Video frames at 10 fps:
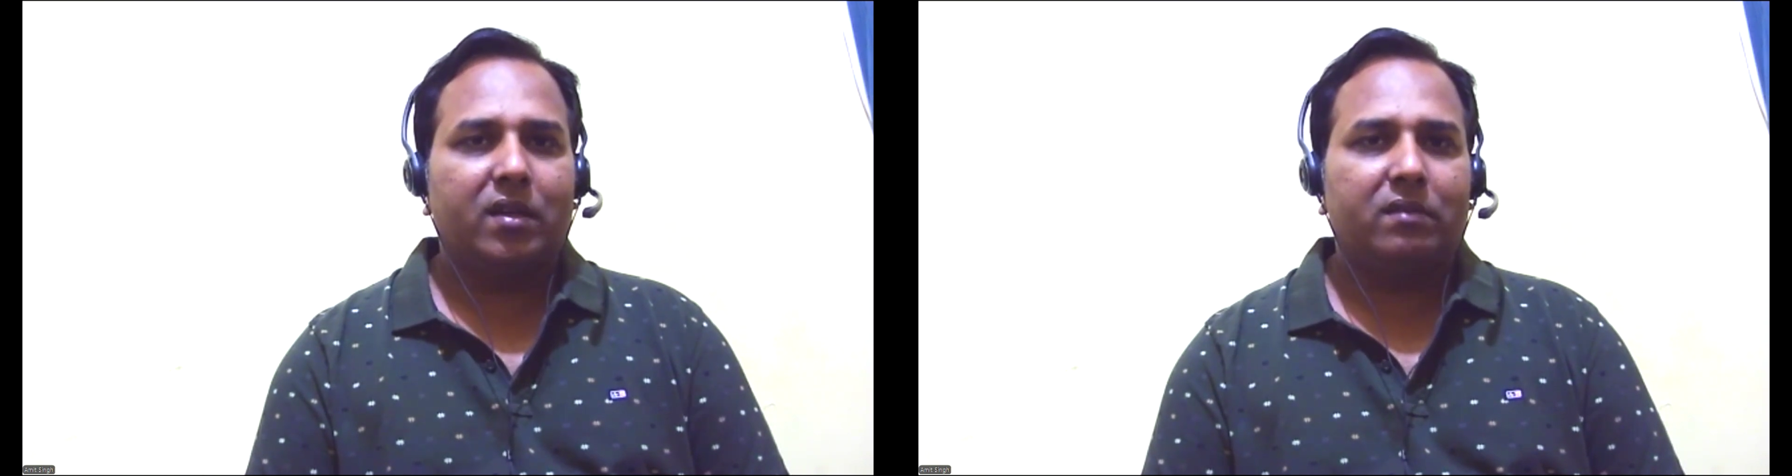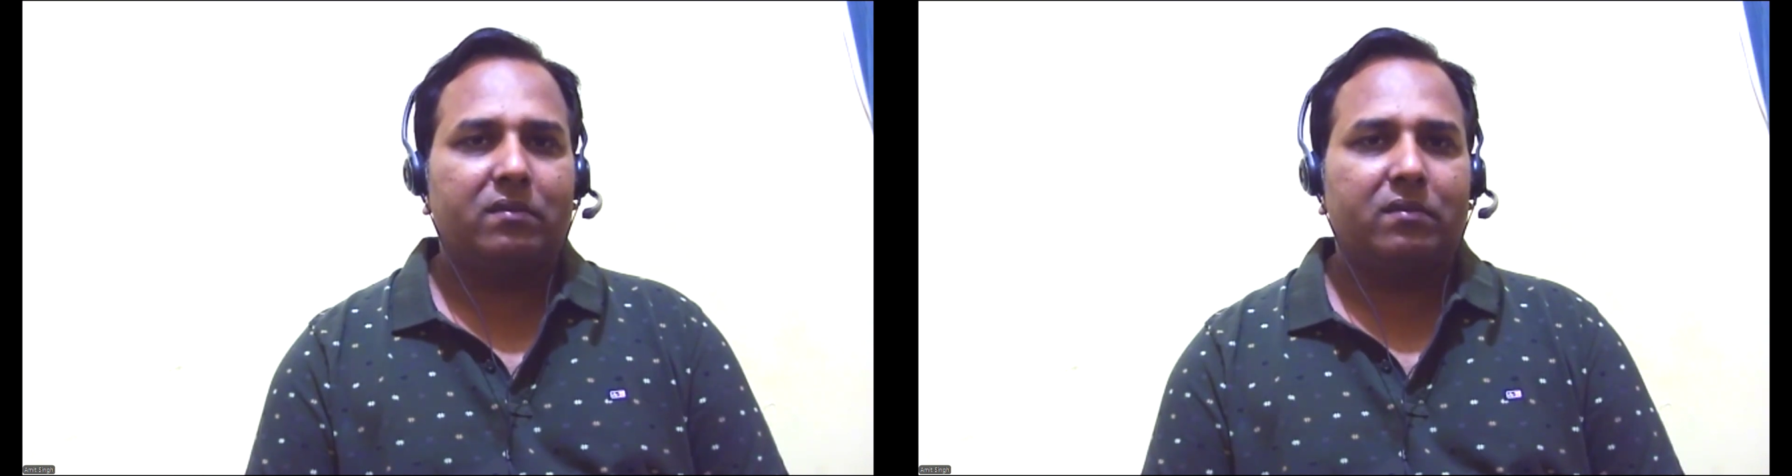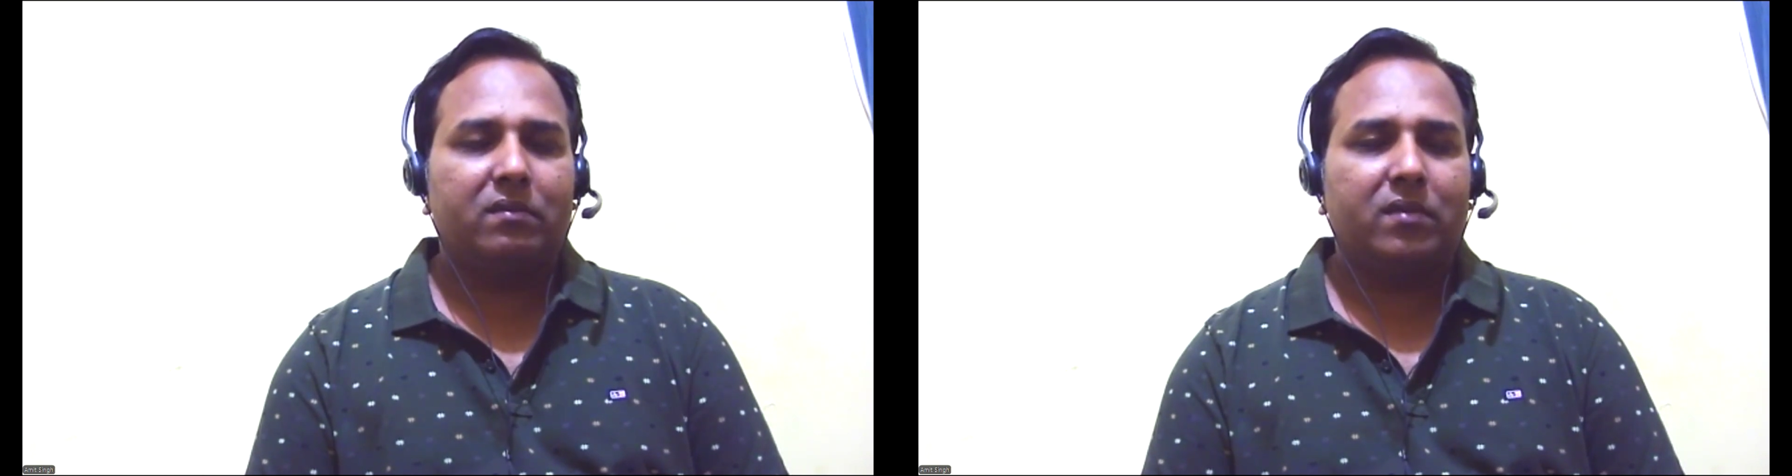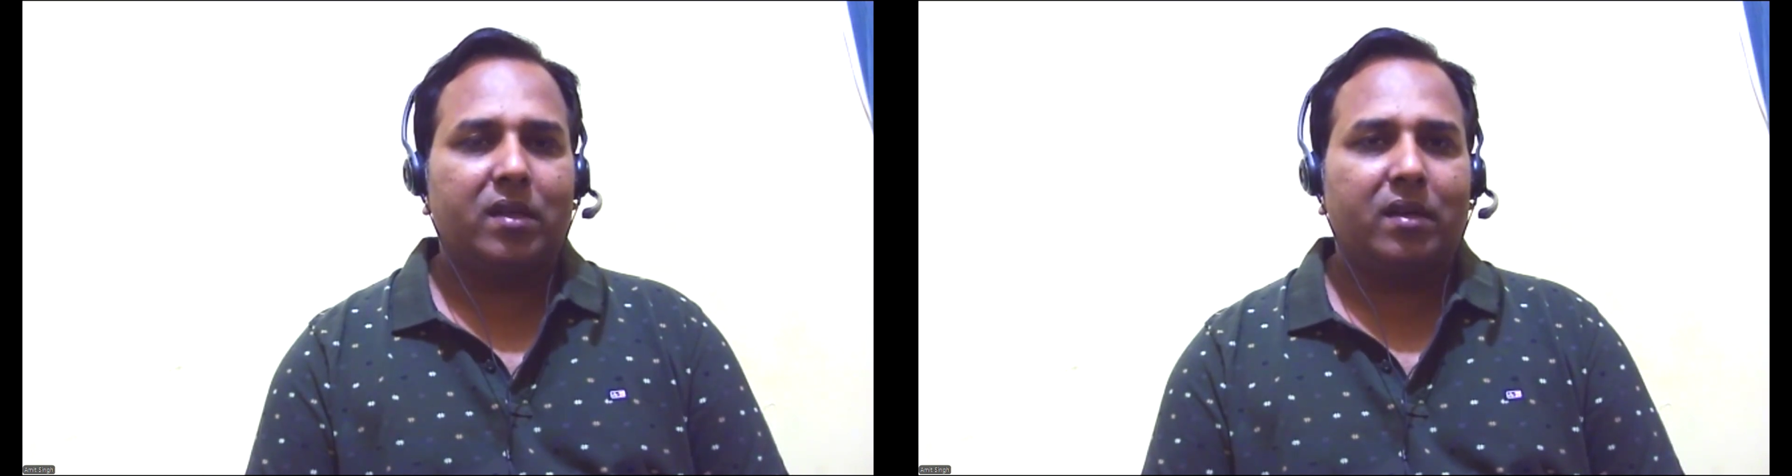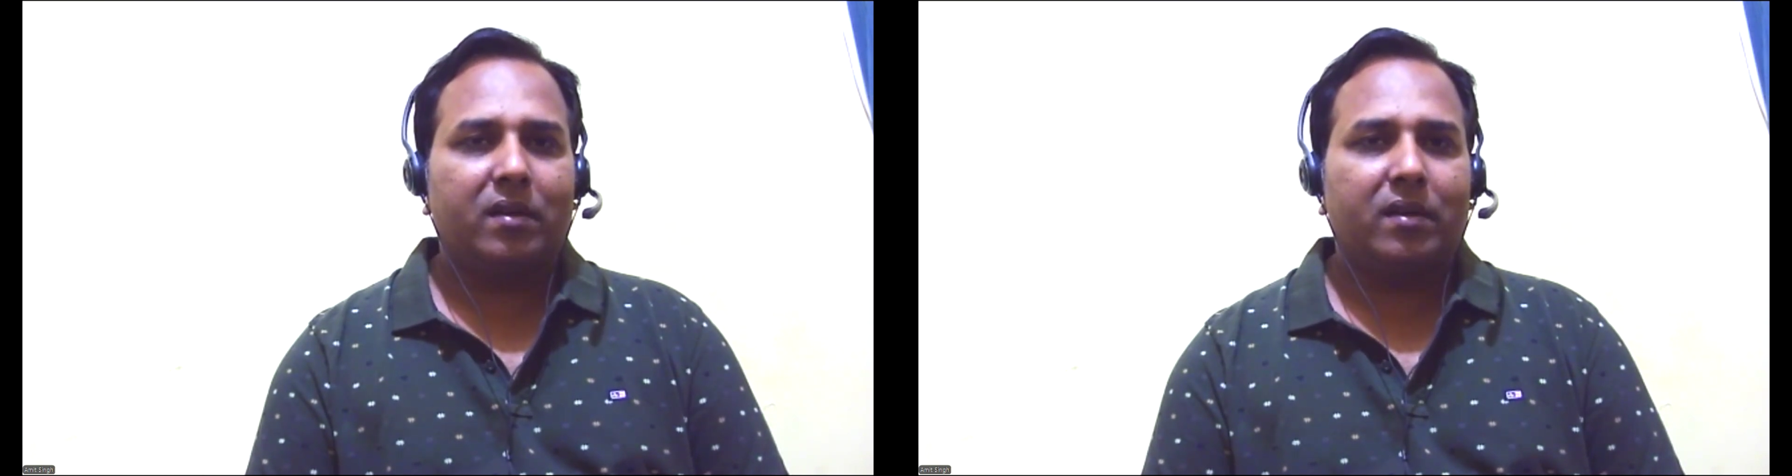the
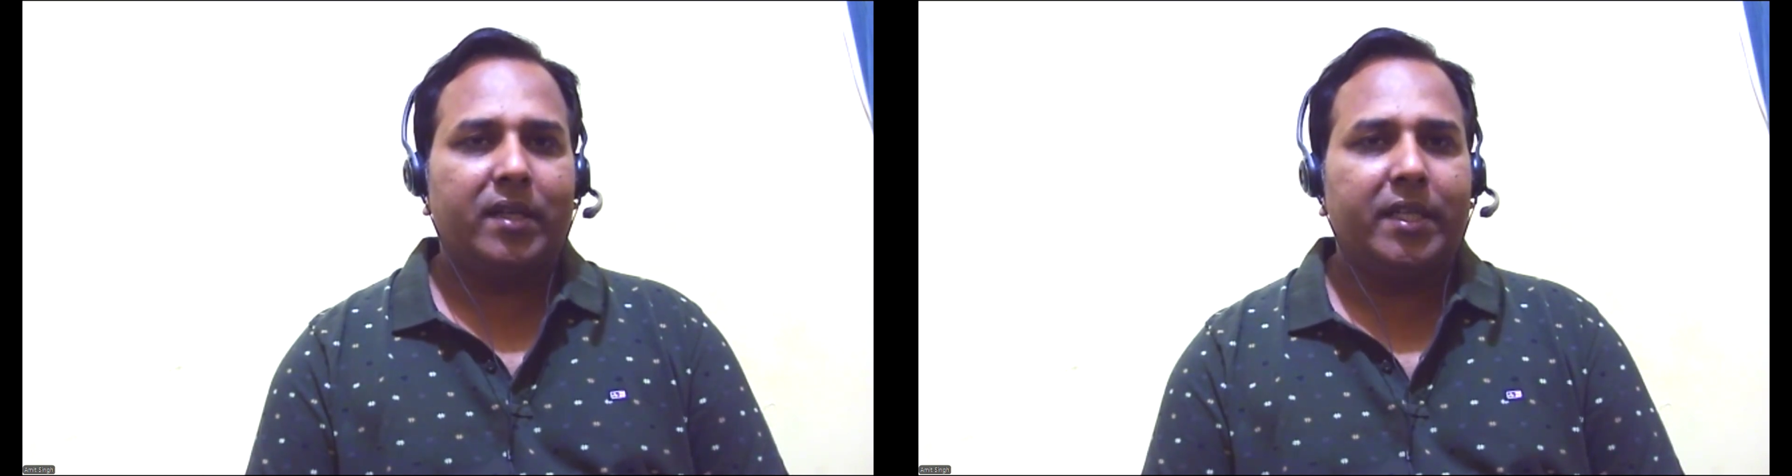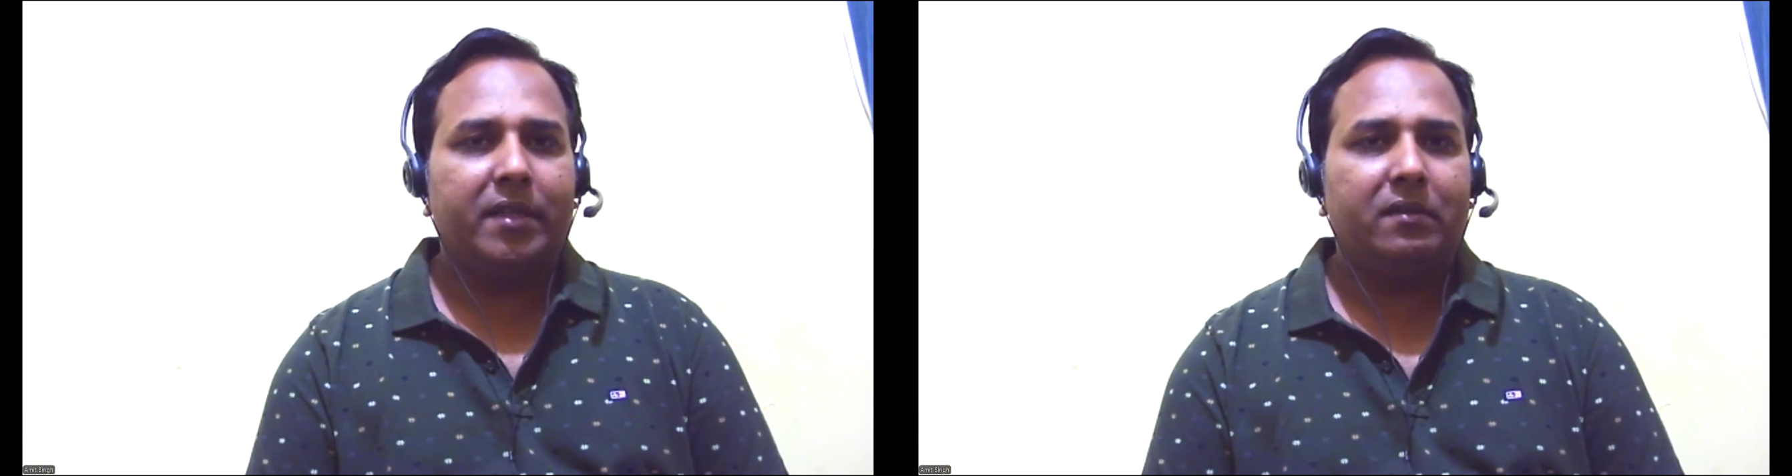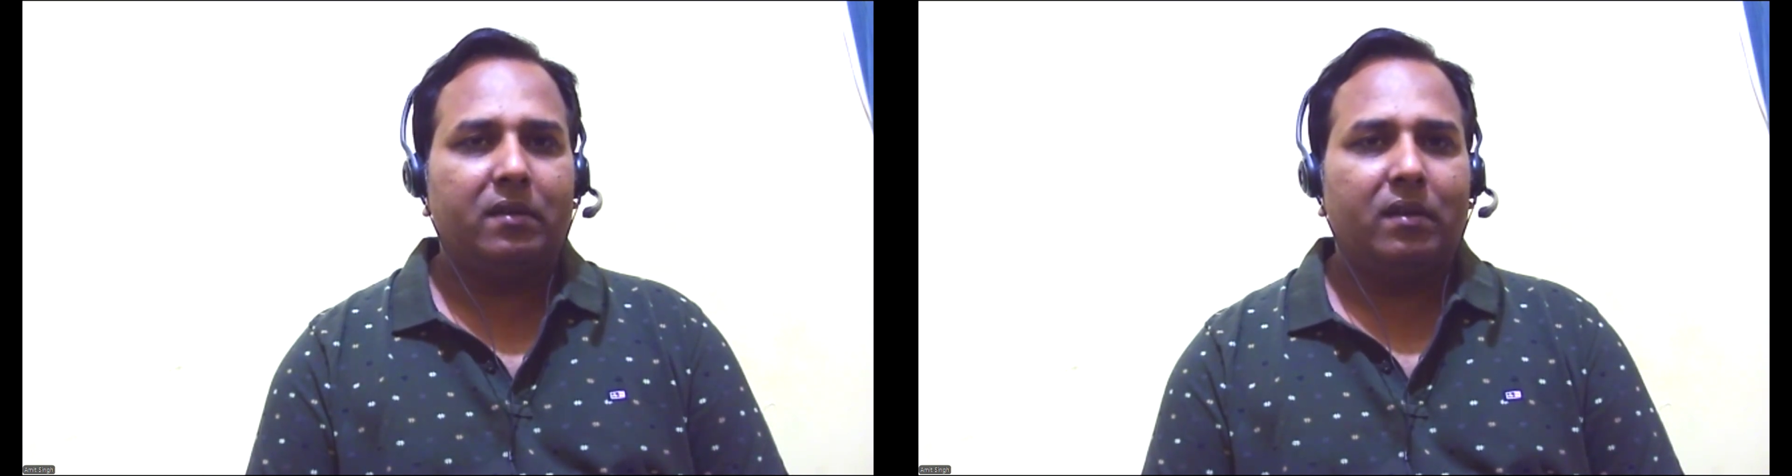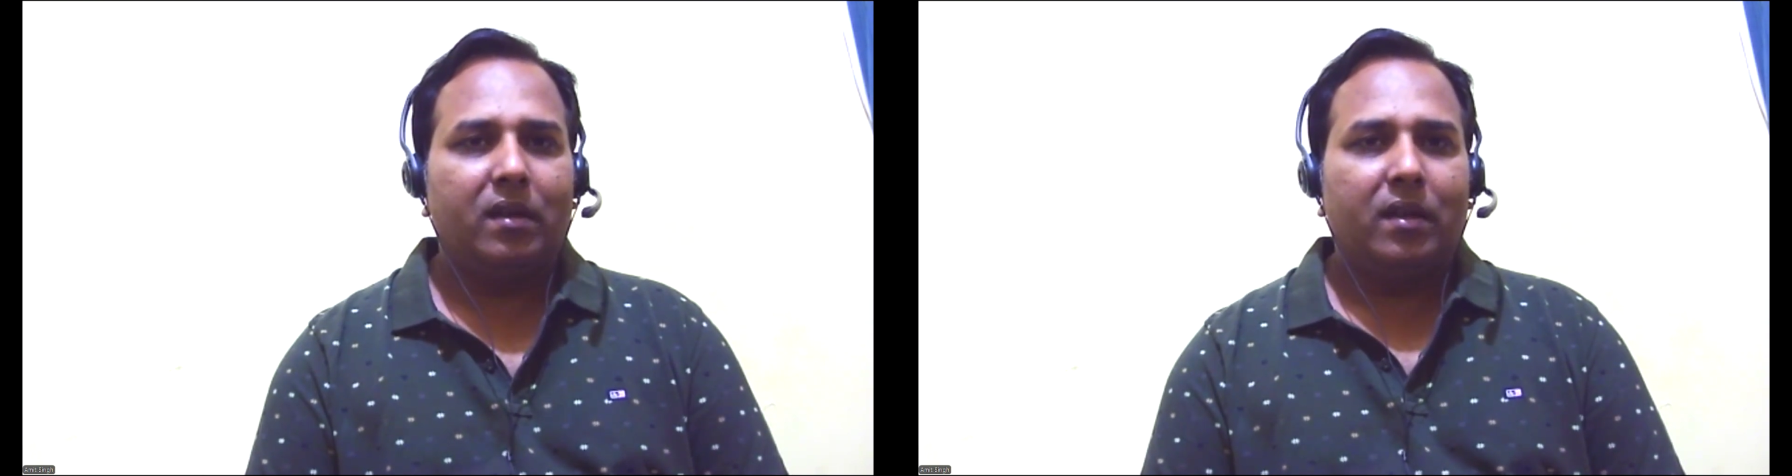lead,